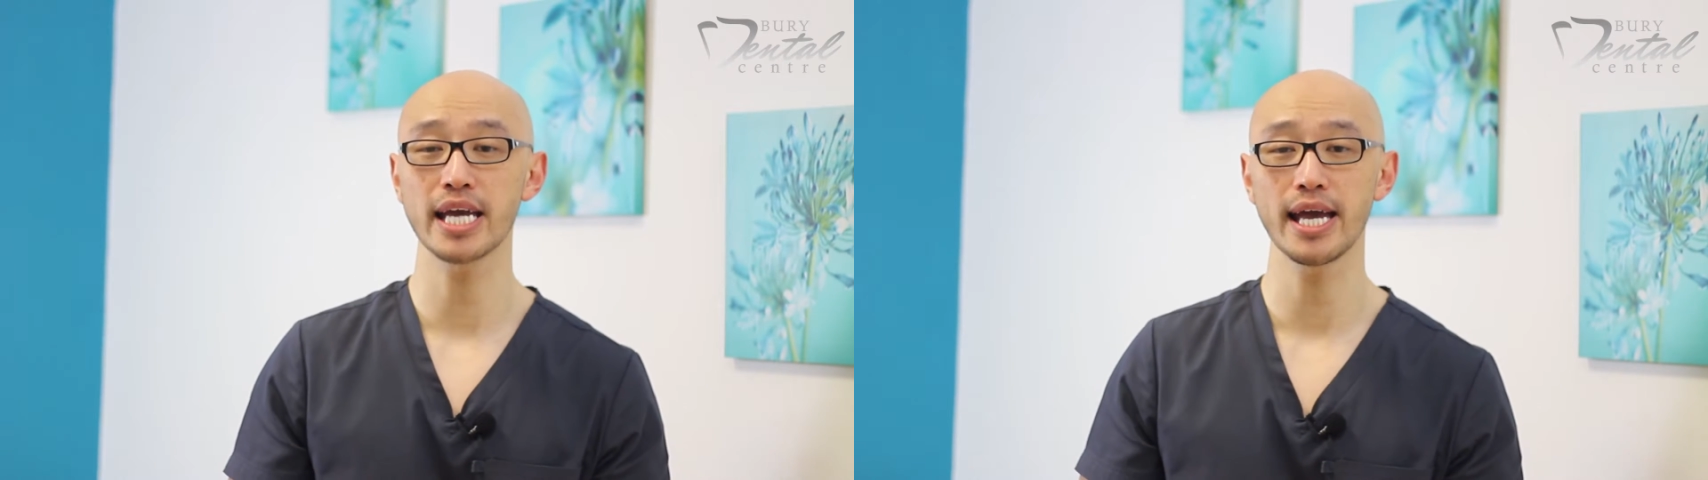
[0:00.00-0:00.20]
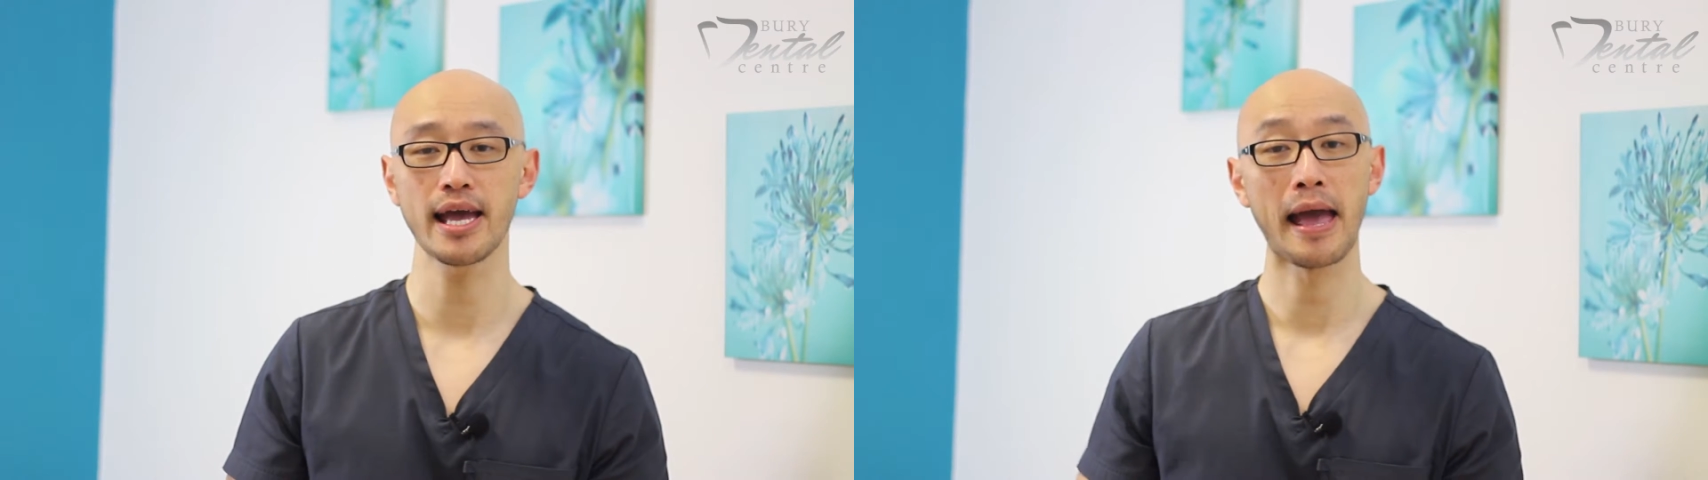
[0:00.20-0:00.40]

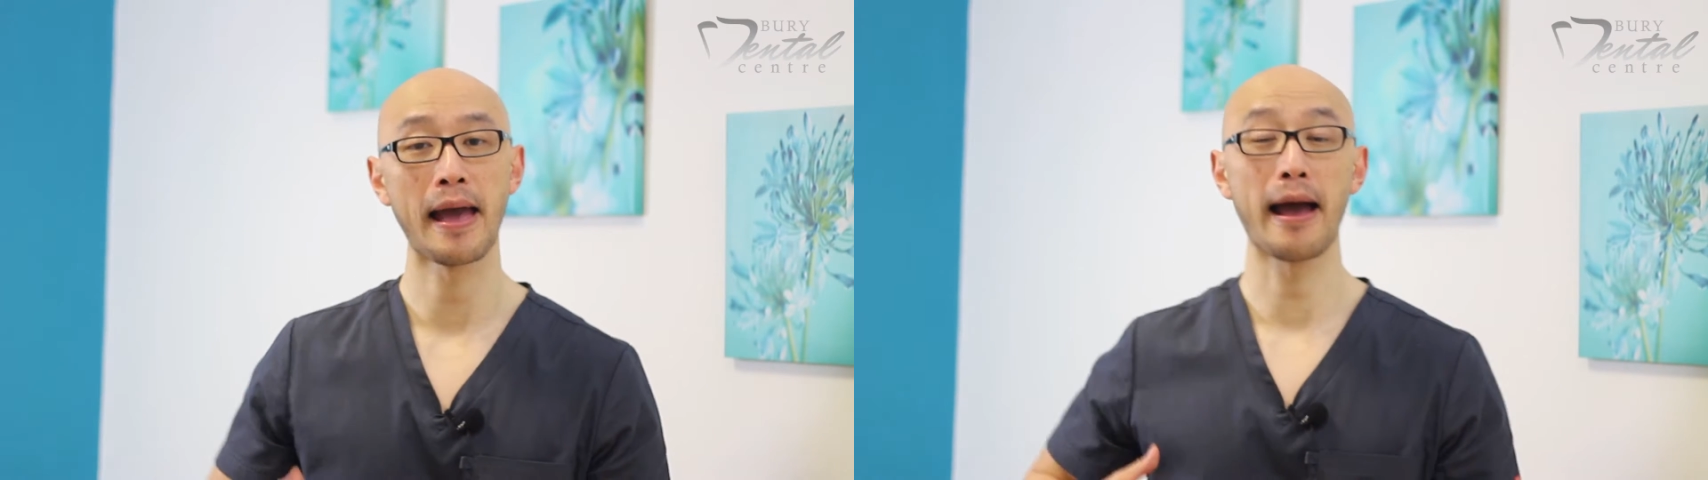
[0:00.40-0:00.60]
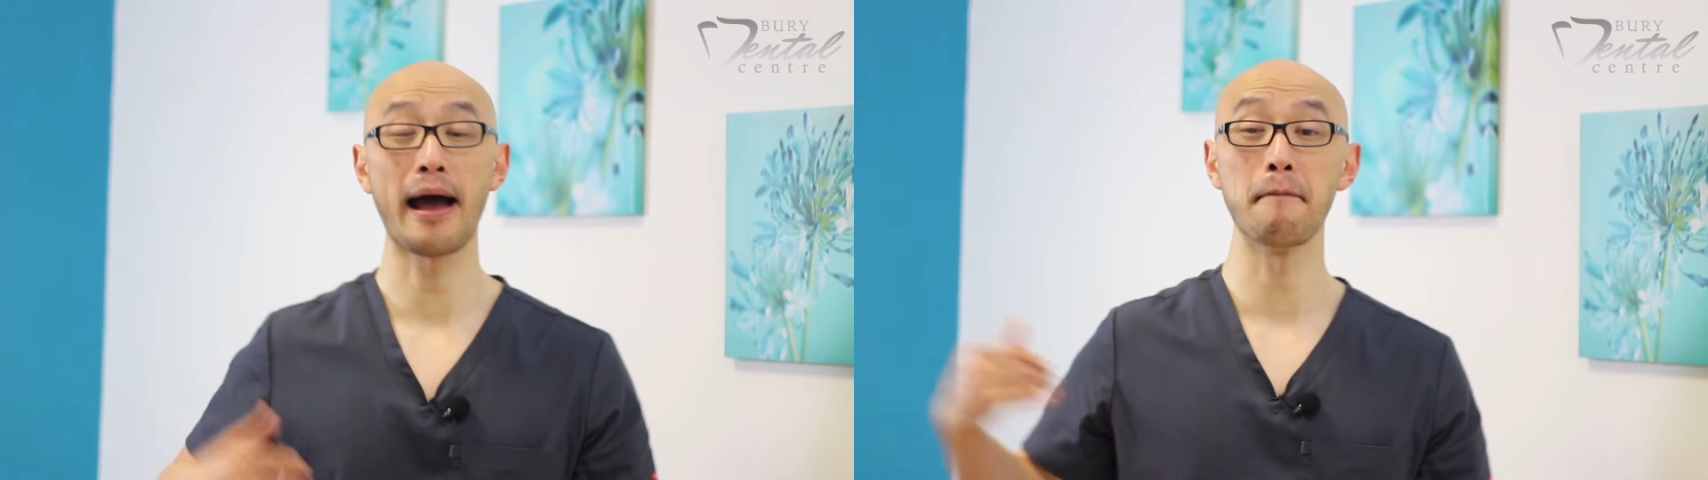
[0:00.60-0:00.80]
care
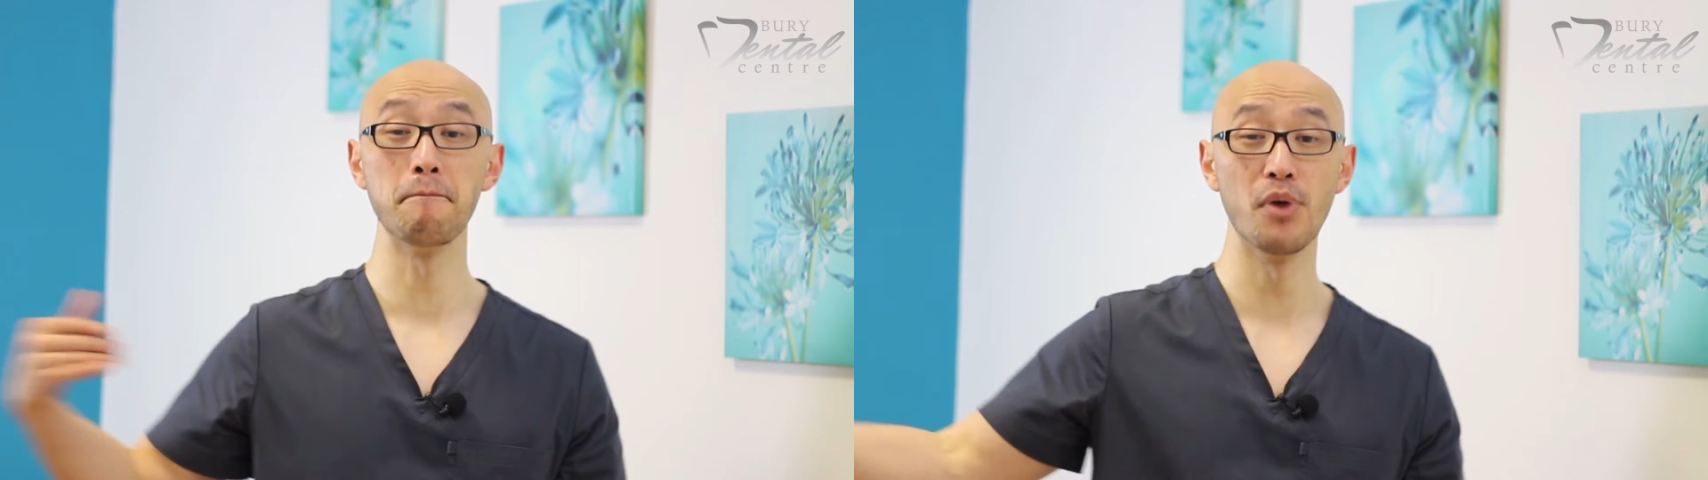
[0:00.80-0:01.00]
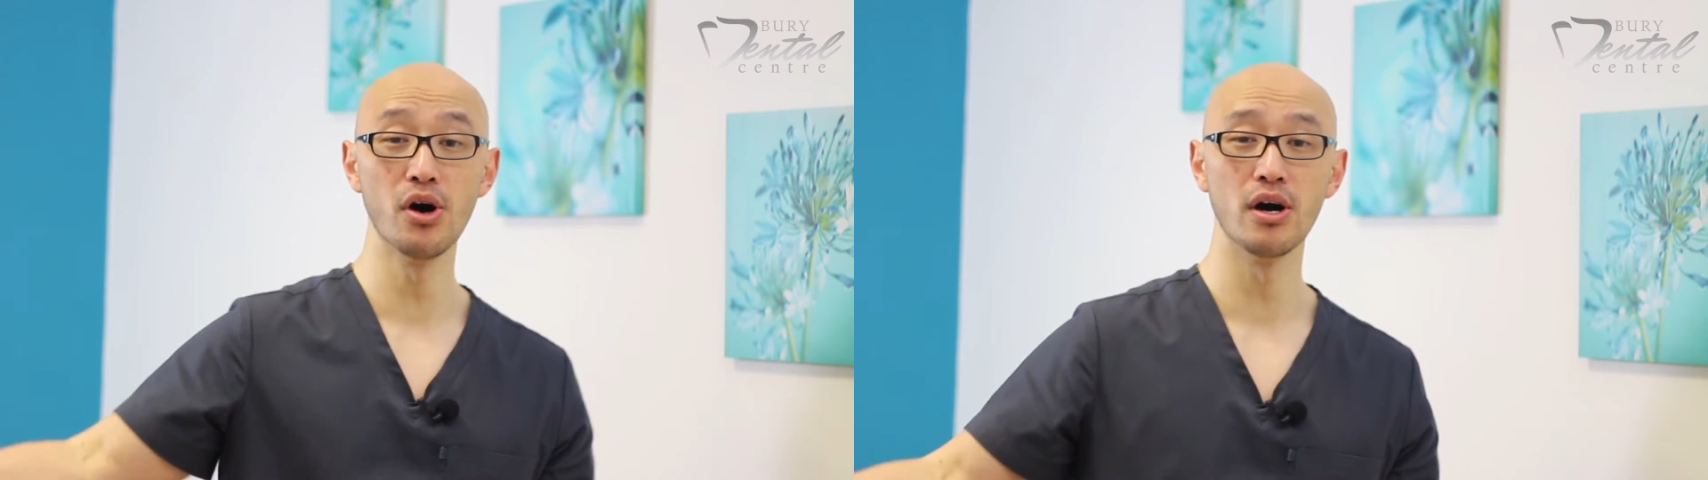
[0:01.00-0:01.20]

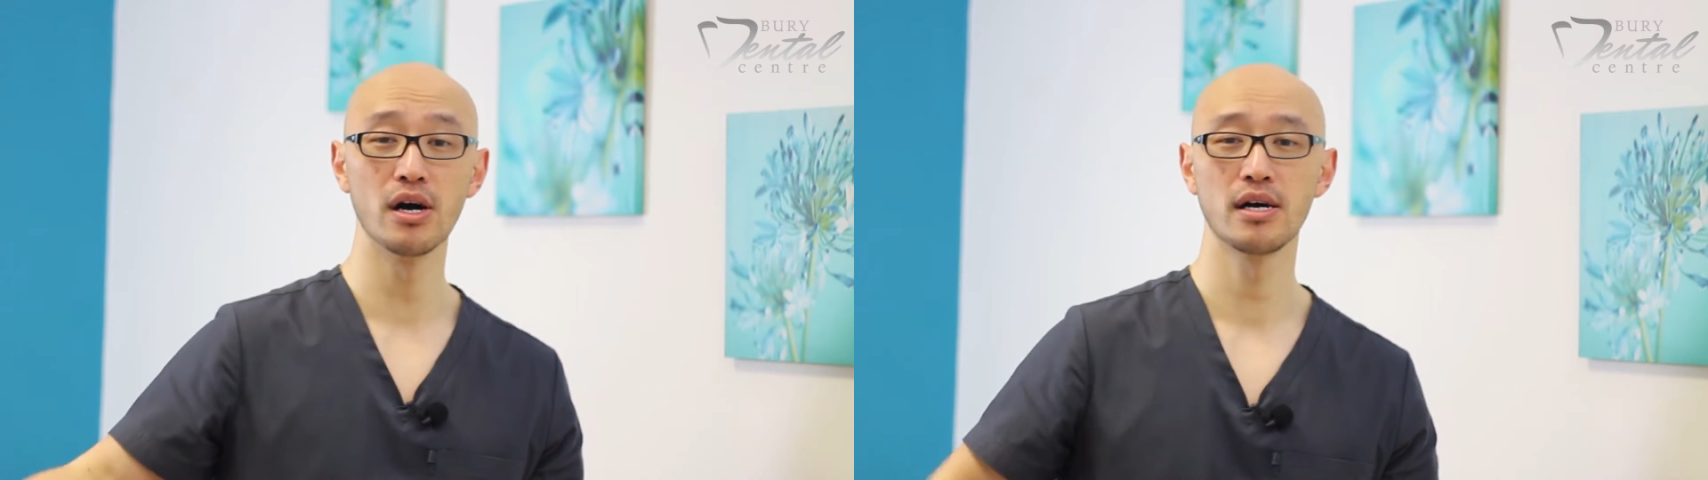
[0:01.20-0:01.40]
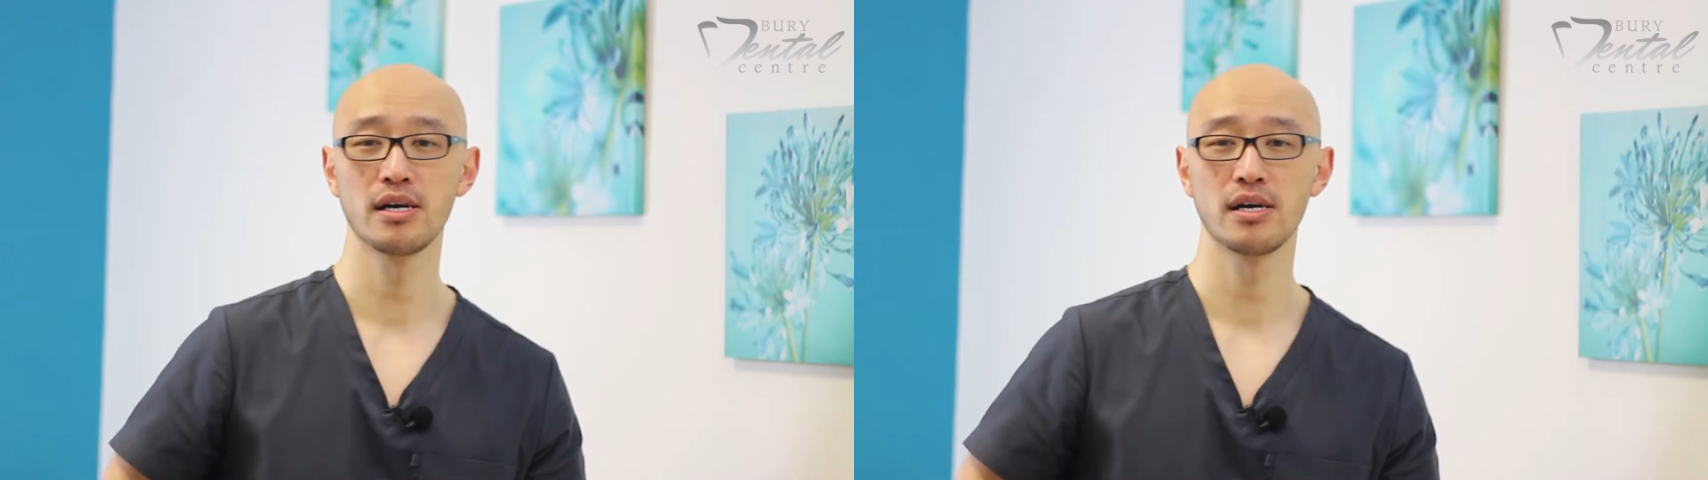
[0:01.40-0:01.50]
and more.